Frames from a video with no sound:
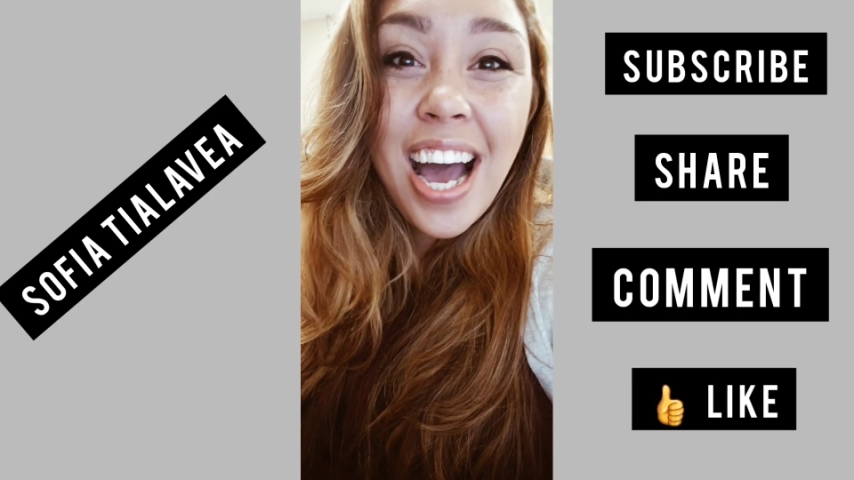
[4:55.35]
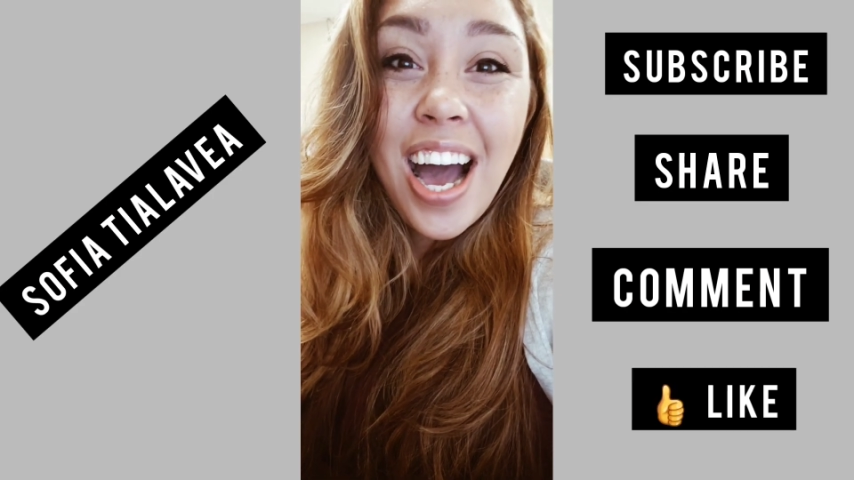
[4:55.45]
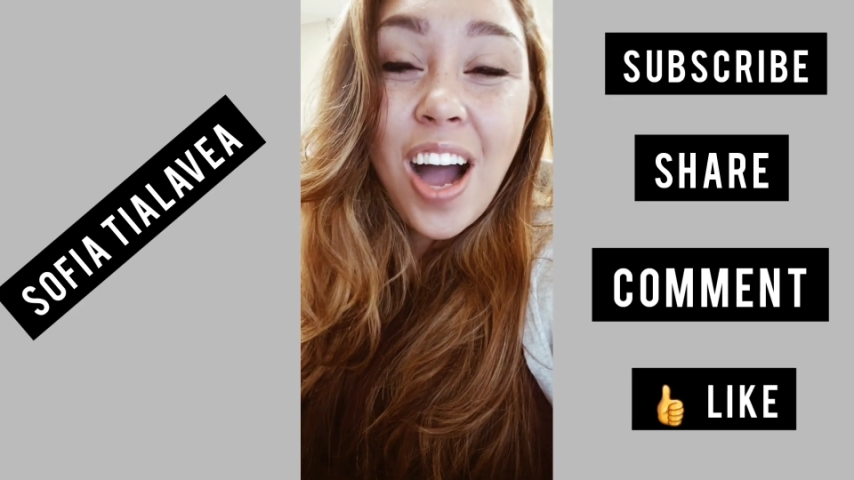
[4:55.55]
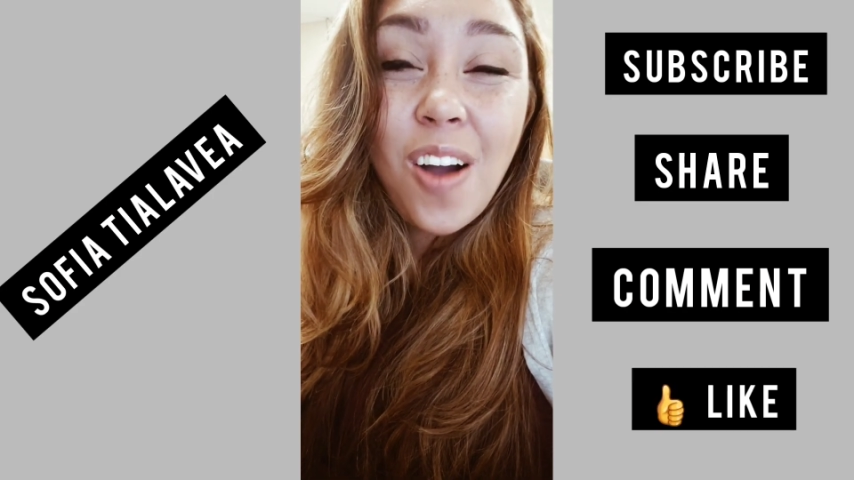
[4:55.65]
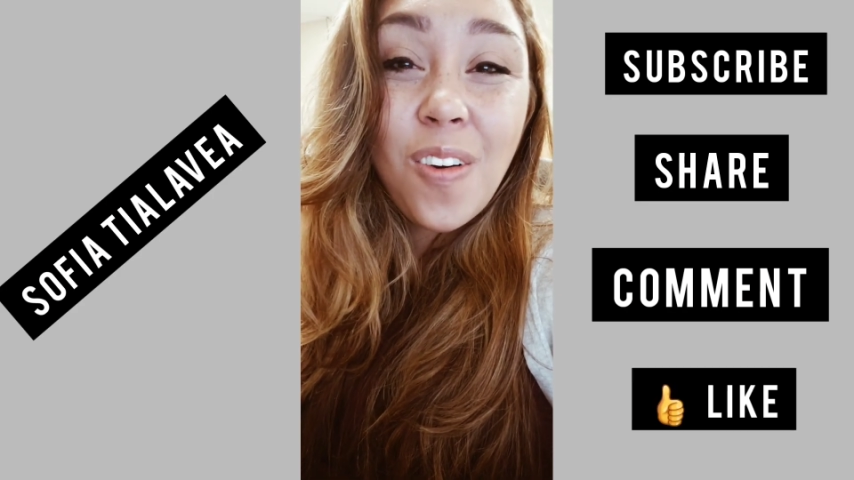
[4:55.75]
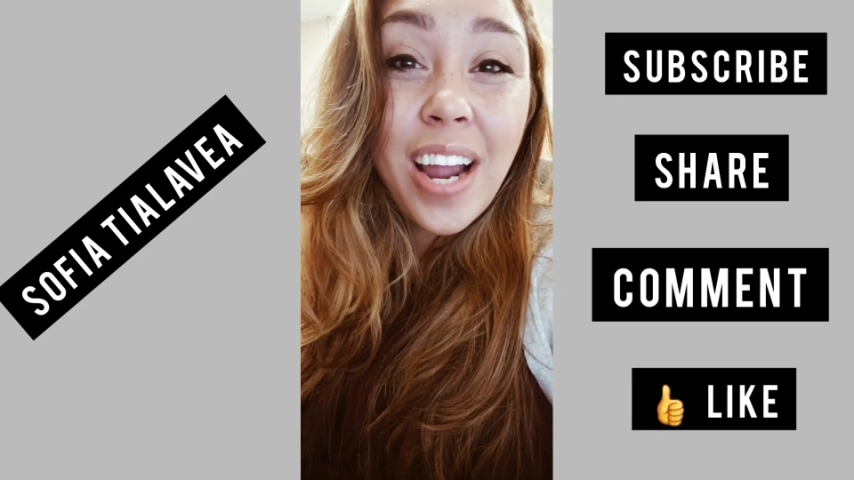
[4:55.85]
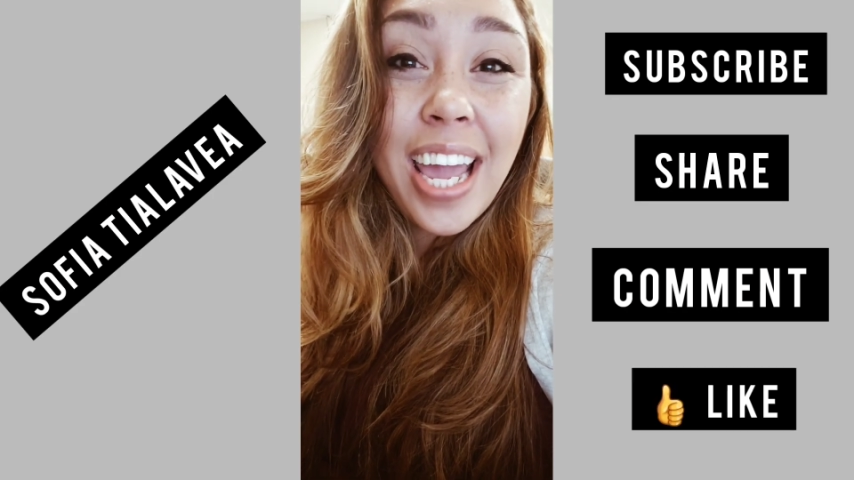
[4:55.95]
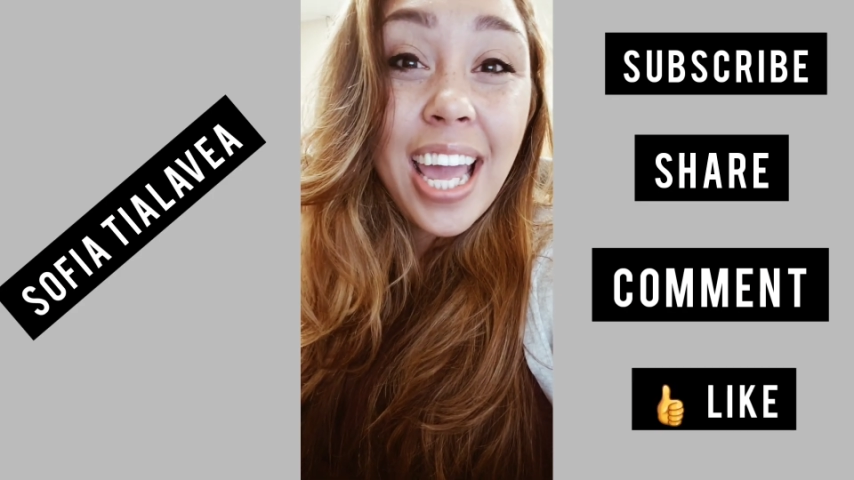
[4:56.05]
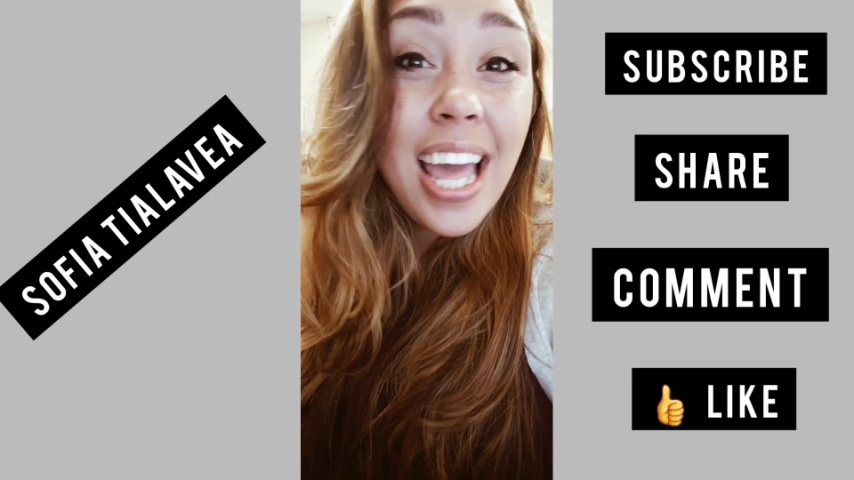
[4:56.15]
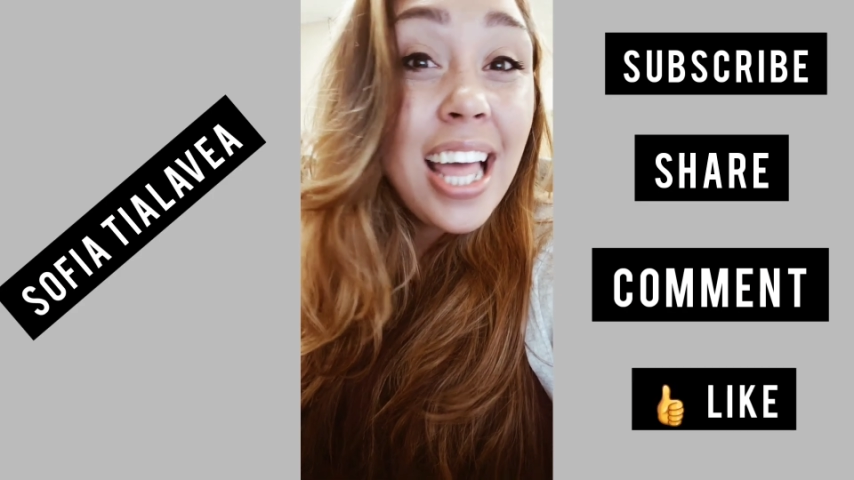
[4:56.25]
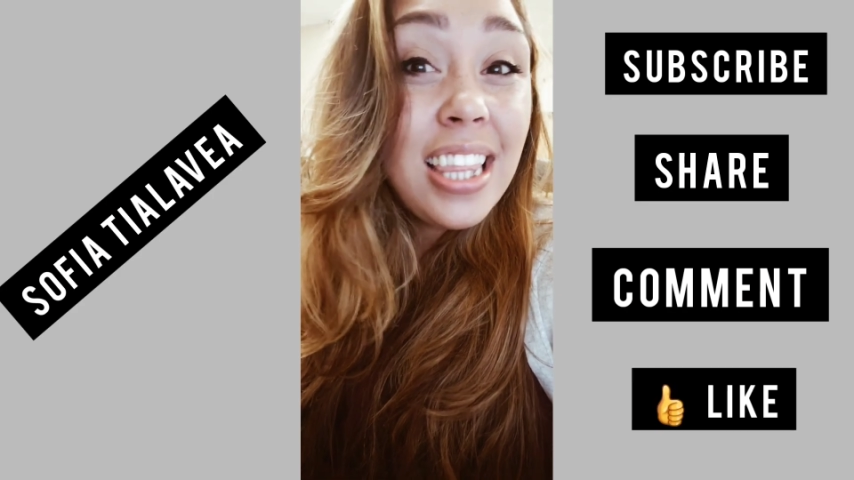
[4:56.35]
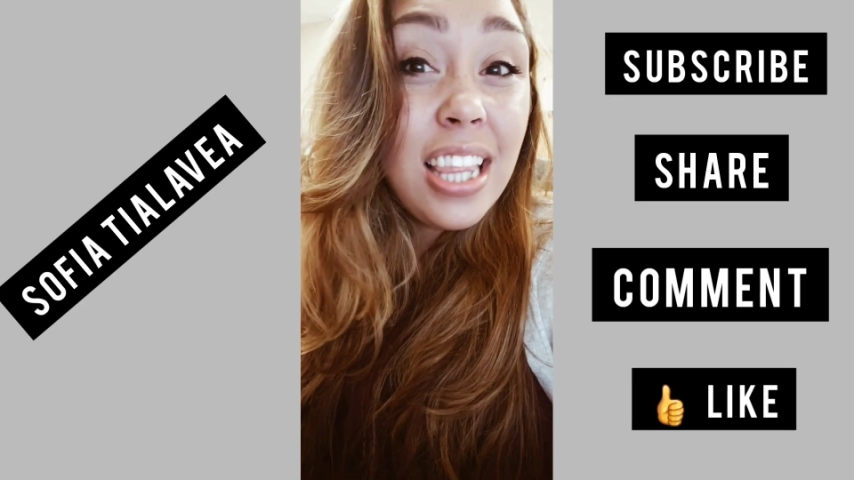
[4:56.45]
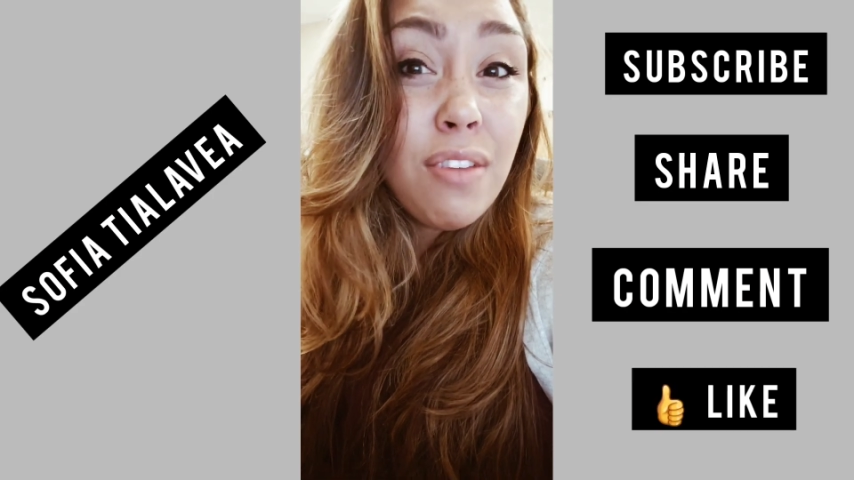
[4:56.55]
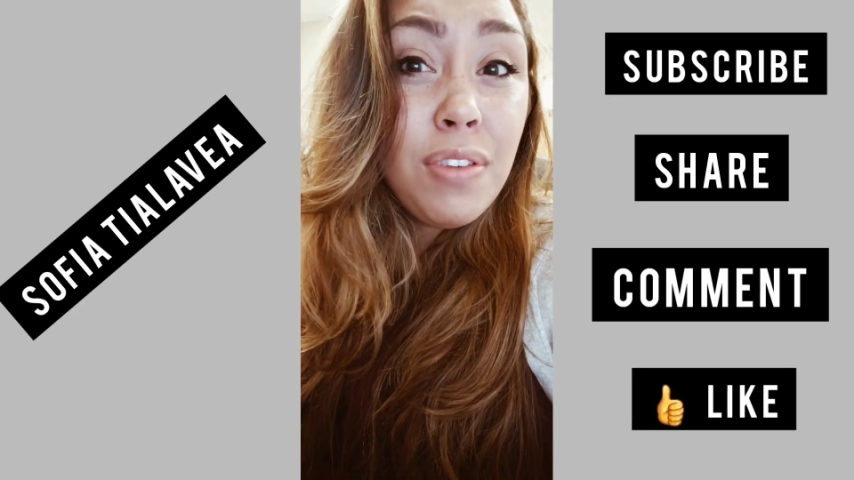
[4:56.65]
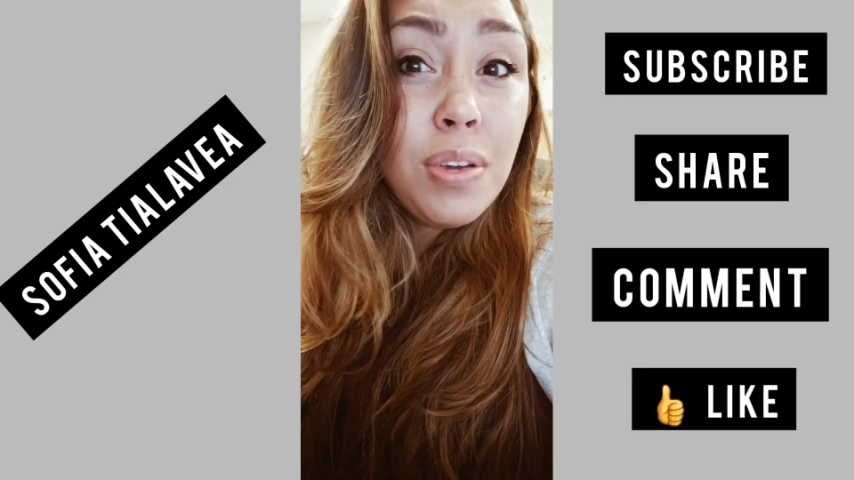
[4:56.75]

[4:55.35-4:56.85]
All right, love you,